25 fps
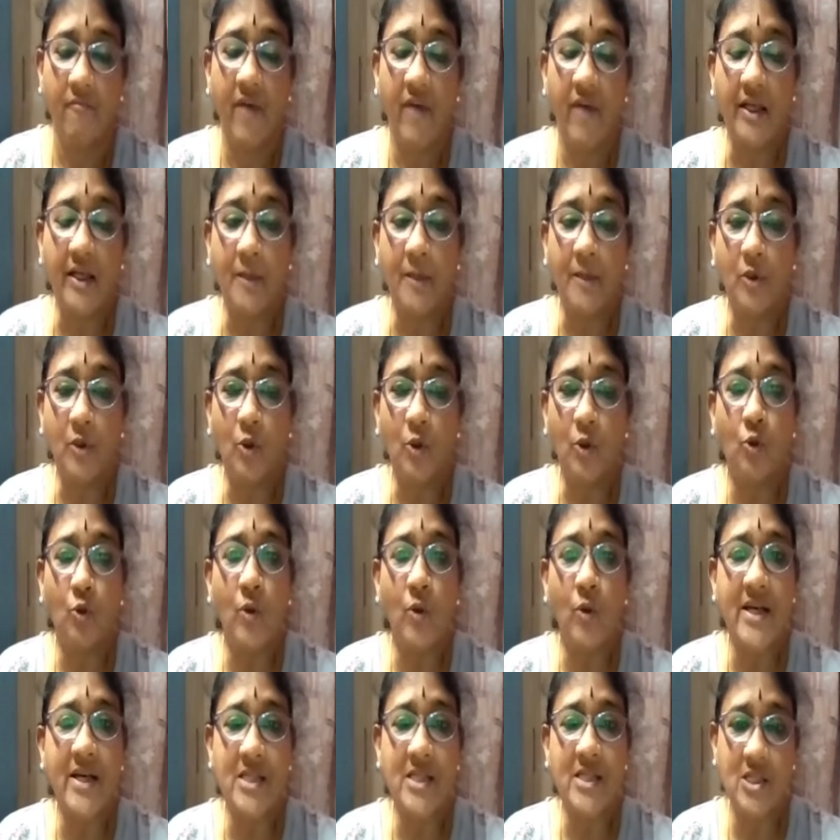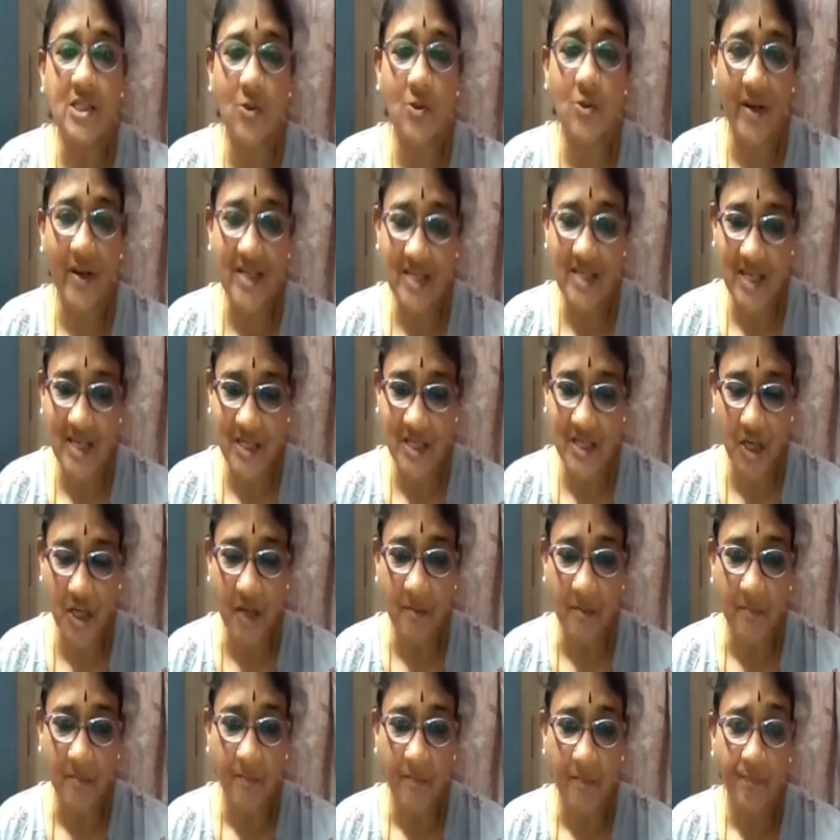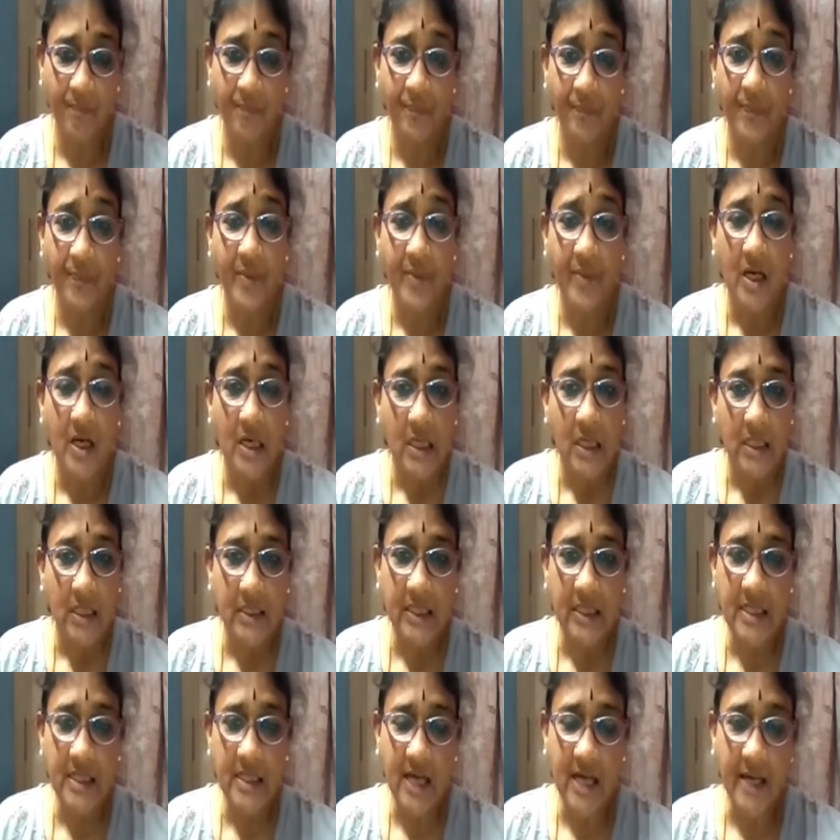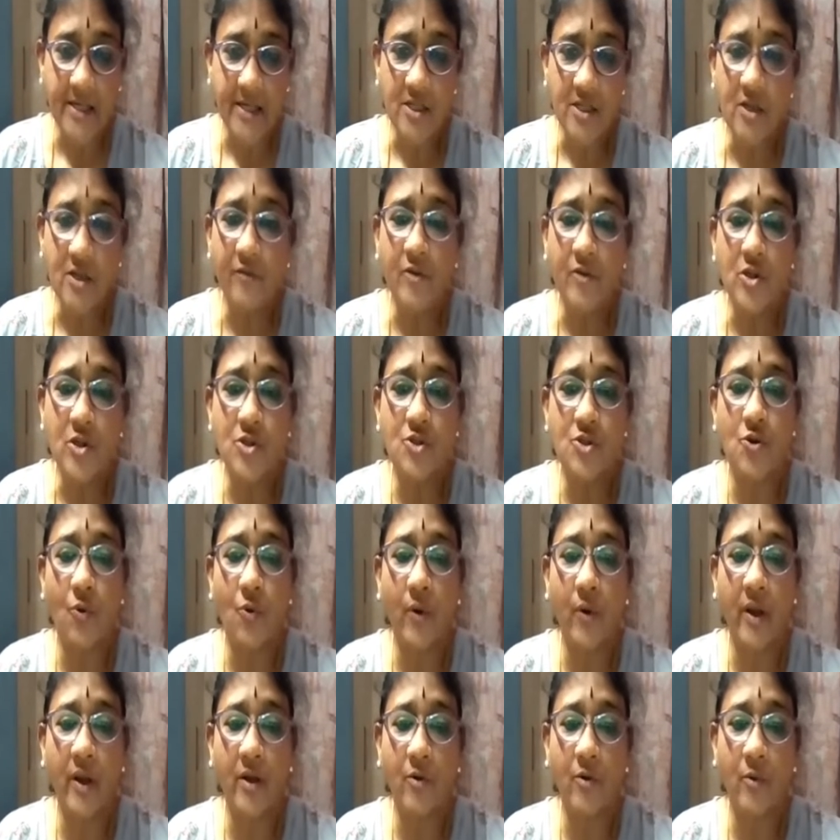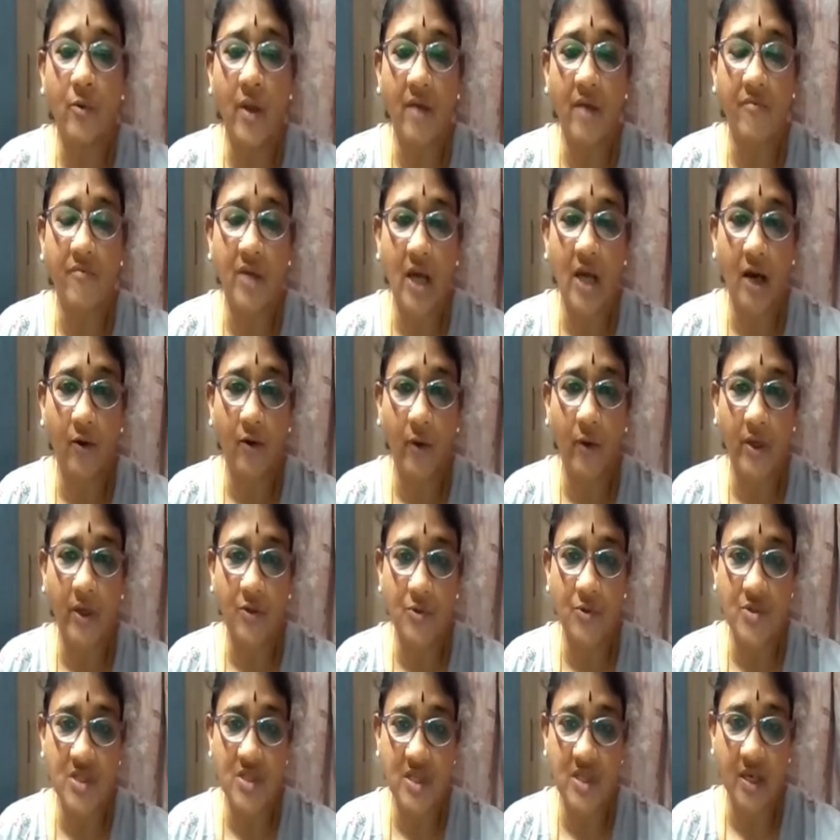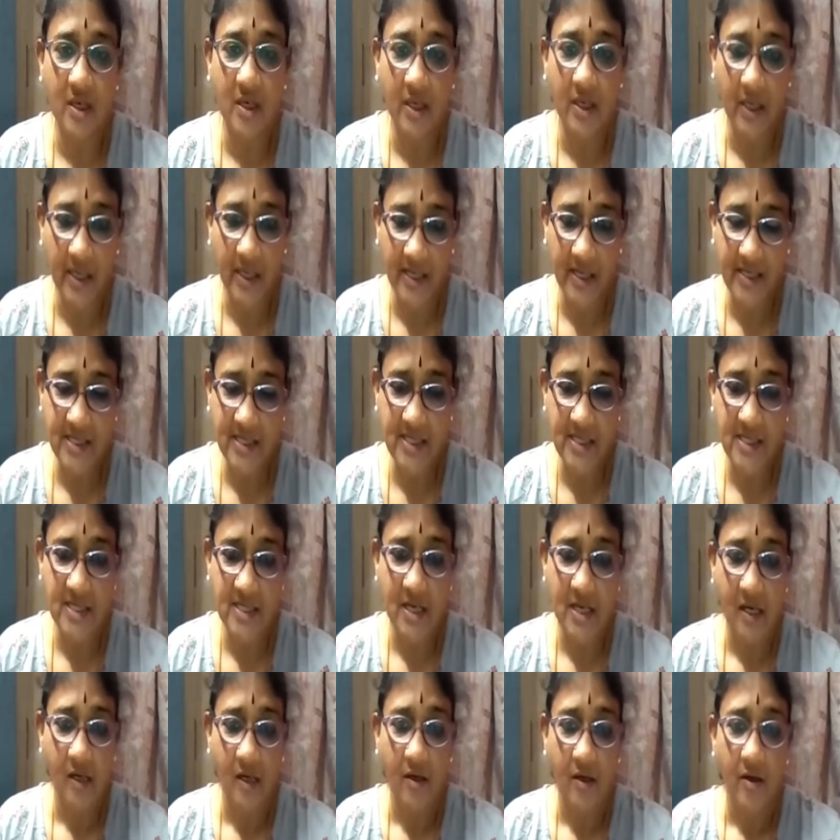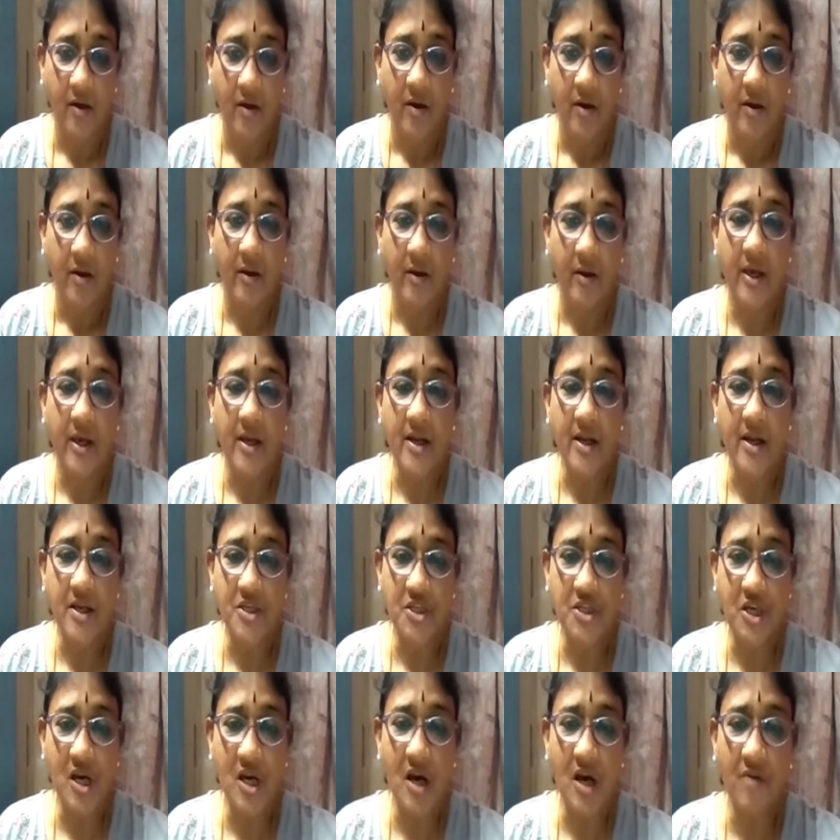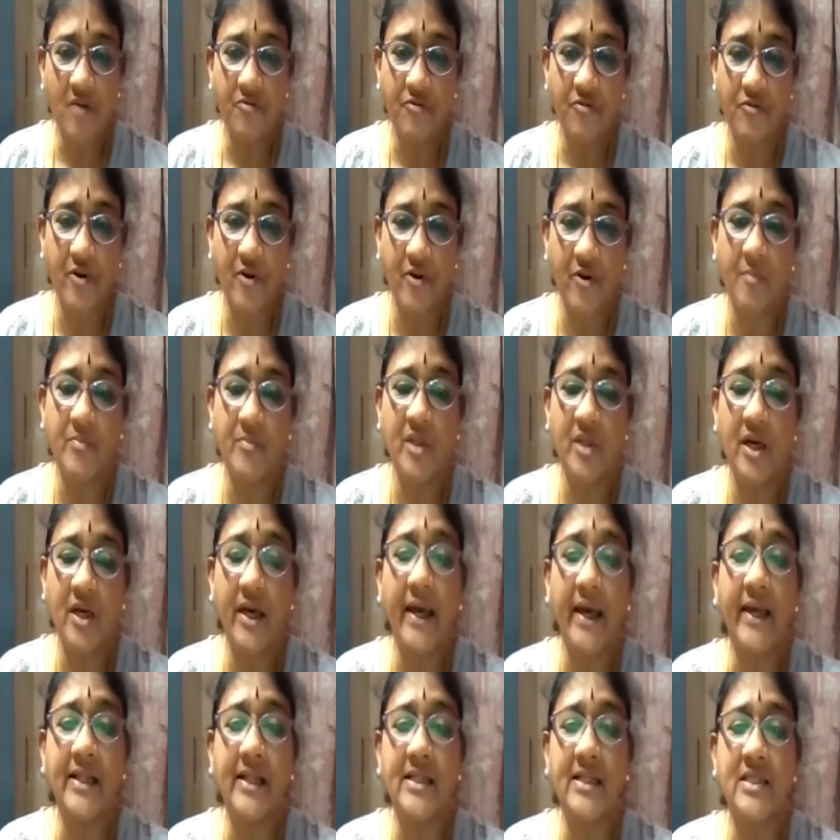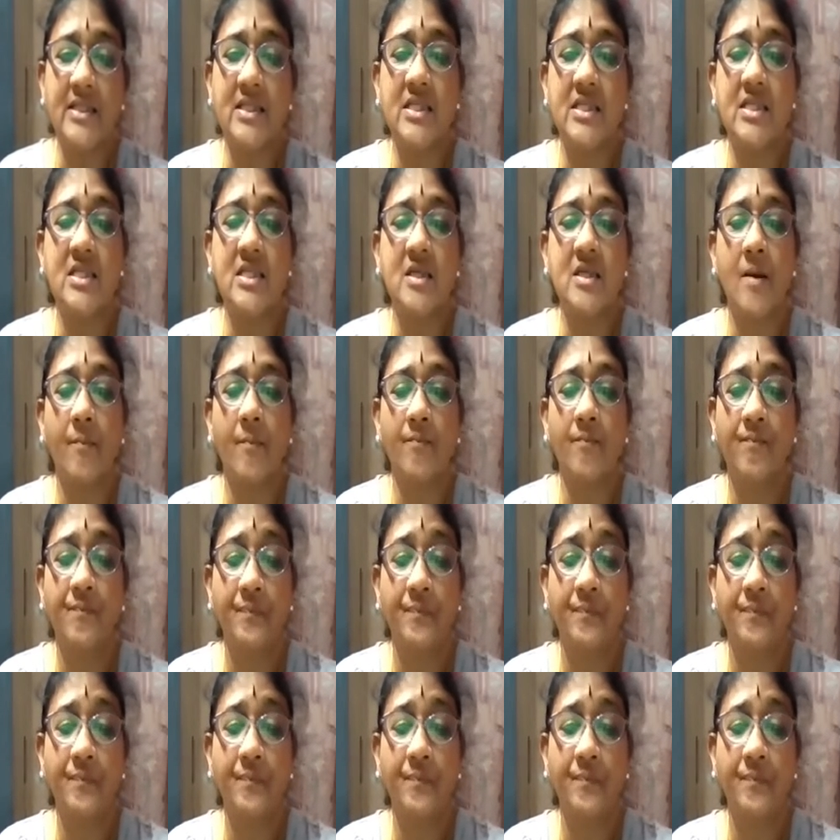Welcome to today's story session. The title of the story today we are going to see is Girisha from the Hills.